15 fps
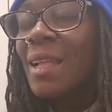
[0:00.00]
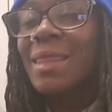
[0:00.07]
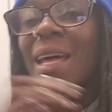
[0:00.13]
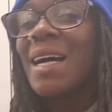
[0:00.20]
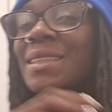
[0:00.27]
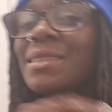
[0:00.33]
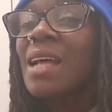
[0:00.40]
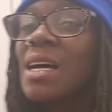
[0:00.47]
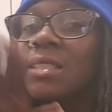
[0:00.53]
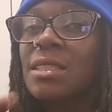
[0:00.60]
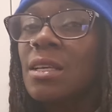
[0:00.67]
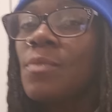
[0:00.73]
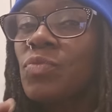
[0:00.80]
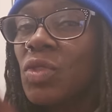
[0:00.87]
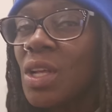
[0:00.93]
that's not
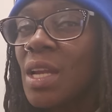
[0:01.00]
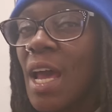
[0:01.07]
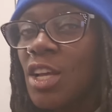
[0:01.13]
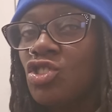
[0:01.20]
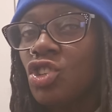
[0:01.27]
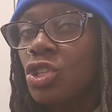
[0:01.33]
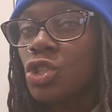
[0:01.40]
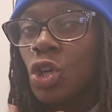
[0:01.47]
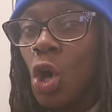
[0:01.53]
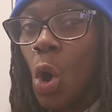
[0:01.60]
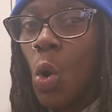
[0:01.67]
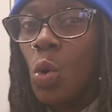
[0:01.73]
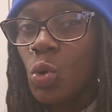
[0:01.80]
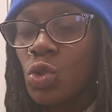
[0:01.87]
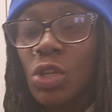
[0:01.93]
something that just
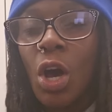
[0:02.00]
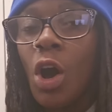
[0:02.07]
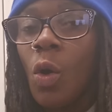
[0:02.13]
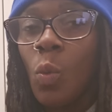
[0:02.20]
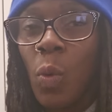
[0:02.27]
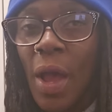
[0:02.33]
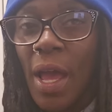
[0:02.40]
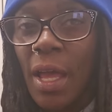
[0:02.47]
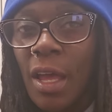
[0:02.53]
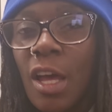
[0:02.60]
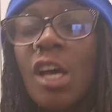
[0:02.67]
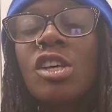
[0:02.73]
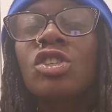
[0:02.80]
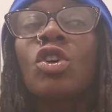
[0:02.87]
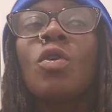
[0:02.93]
goes away
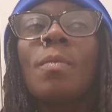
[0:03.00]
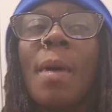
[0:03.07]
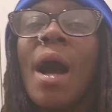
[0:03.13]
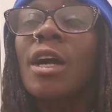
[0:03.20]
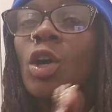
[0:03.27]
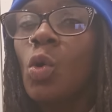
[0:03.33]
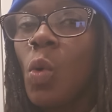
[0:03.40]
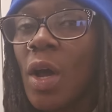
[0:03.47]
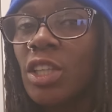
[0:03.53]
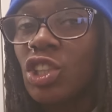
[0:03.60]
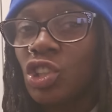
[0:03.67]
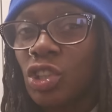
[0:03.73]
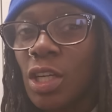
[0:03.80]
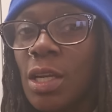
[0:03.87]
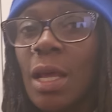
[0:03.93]
so my
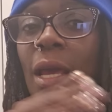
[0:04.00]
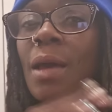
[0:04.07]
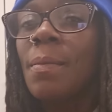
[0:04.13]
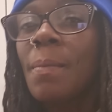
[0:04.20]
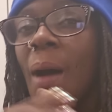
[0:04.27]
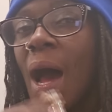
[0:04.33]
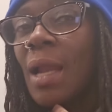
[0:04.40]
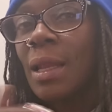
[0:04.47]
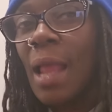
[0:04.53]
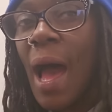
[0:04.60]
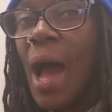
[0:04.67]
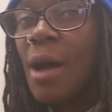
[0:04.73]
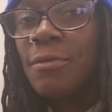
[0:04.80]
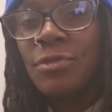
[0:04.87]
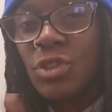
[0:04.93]
question in my
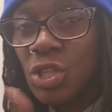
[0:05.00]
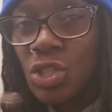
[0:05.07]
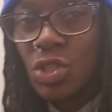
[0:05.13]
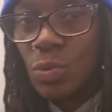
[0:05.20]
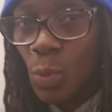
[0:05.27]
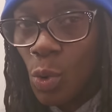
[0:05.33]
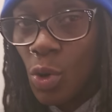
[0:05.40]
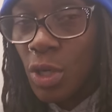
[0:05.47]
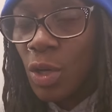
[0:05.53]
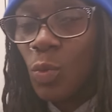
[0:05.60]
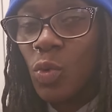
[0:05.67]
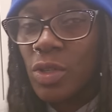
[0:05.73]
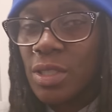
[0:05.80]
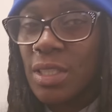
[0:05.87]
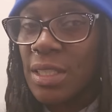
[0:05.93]
live this morning
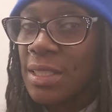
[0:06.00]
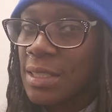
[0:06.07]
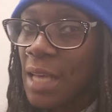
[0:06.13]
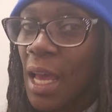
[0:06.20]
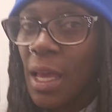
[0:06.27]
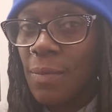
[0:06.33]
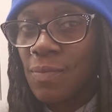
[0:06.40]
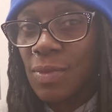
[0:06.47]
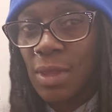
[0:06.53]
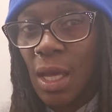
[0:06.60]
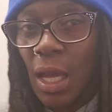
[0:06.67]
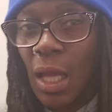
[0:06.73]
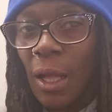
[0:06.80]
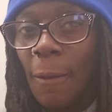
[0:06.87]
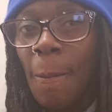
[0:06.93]
was the same
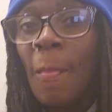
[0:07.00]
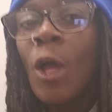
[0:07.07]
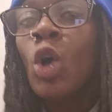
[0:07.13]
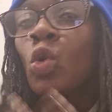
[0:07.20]
thing